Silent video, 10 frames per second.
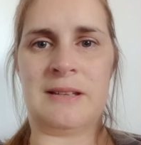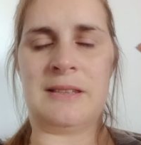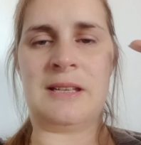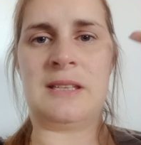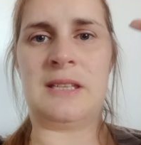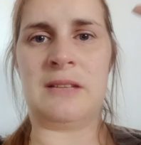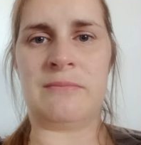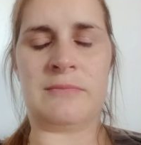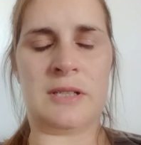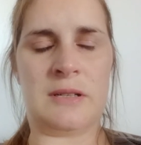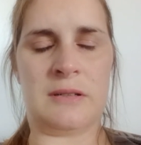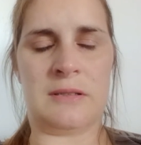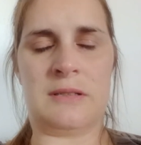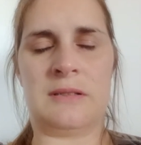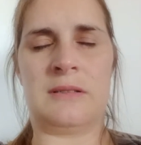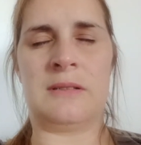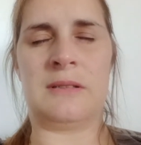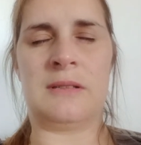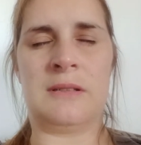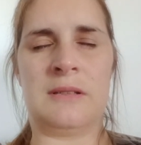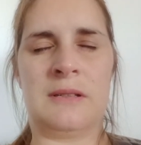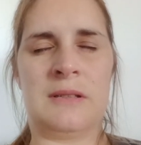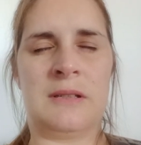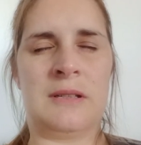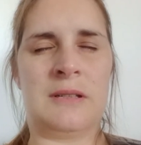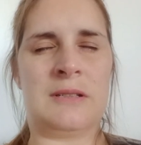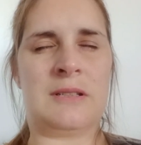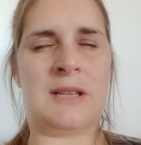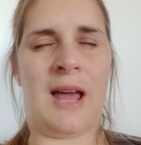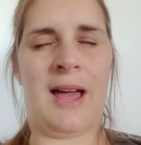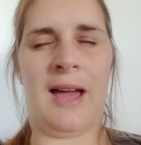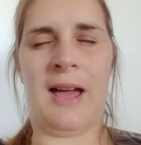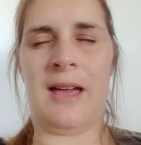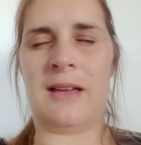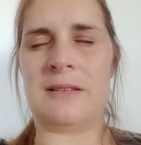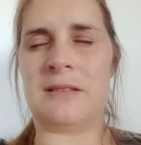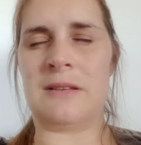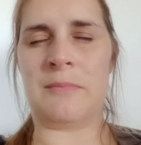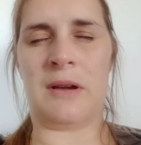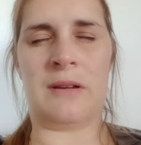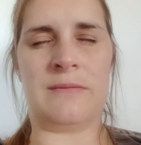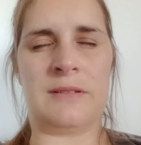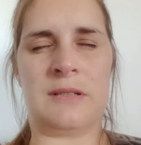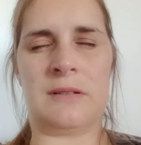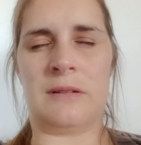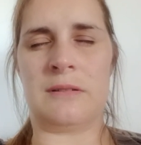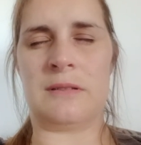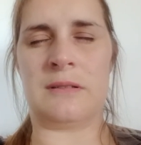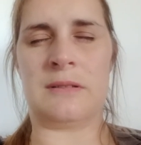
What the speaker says: And then give them to God. Just hand them over to God.